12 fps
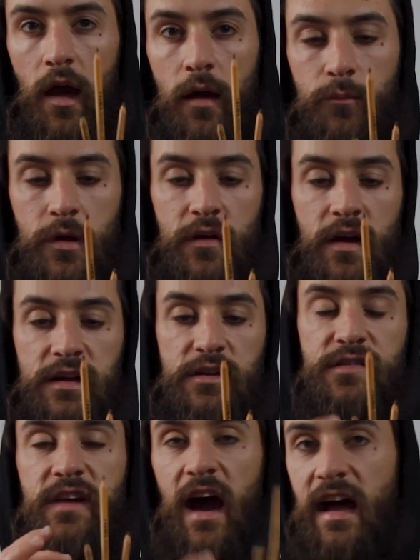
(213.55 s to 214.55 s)
because I
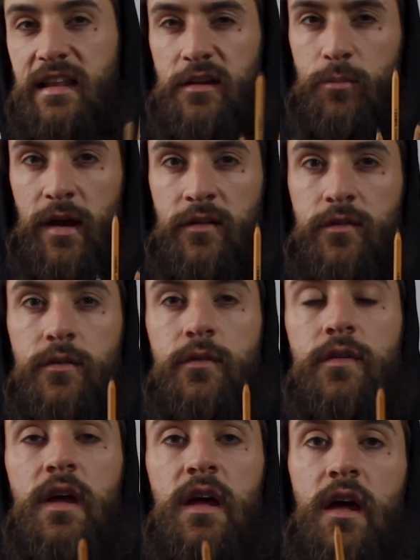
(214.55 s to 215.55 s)
use colored
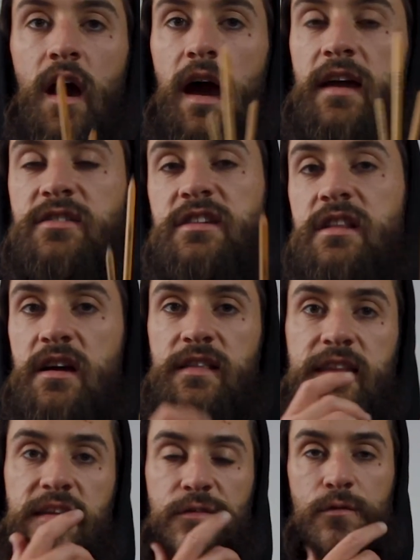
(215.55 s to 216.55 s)
pencils. I actually
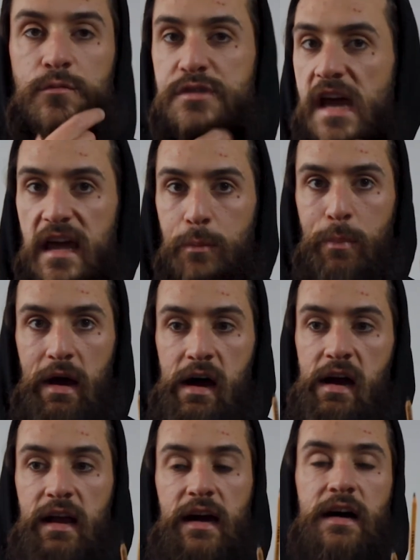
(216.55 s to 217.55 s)
learned this from Jake
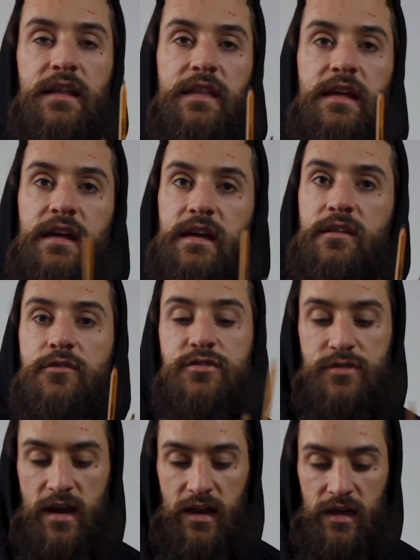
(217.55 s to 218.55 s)
Parker, the
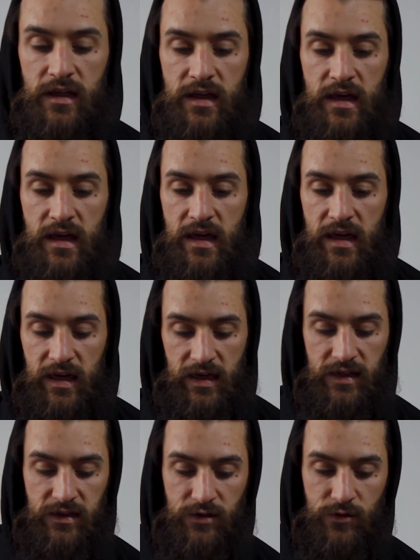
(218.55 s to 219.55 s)
illustrator.
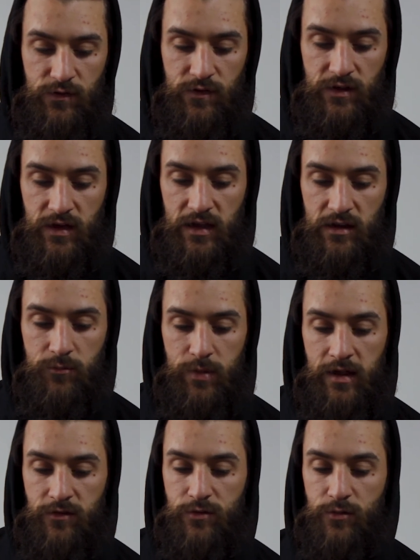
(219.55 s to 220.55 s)
He used colored
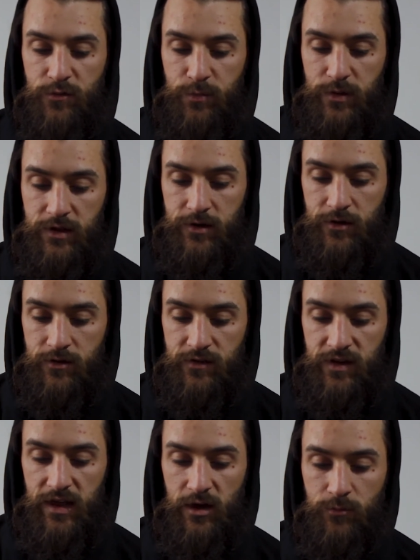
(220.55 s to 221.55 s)
pencils because
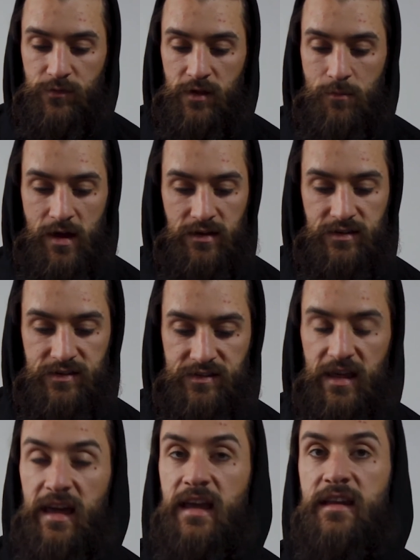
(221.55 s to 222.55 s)
it helped him
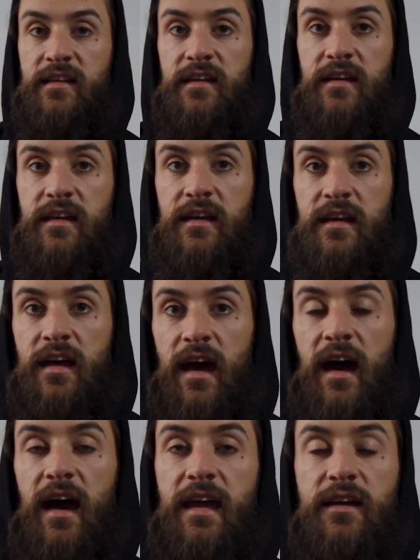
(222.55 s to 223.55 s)
understand,
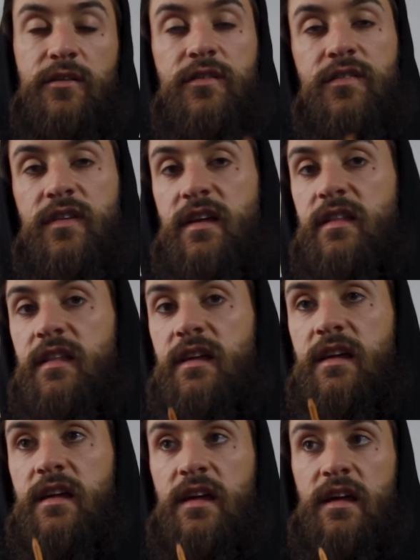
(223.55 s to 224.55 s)
he could see
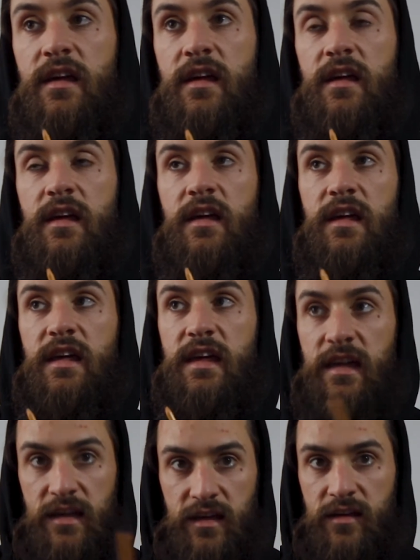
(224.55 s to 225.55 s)
the
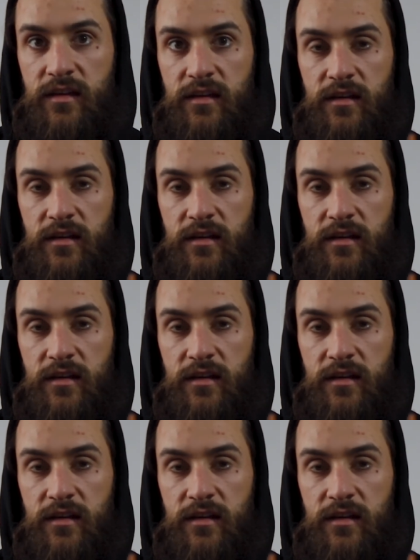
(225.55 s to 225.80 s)
ink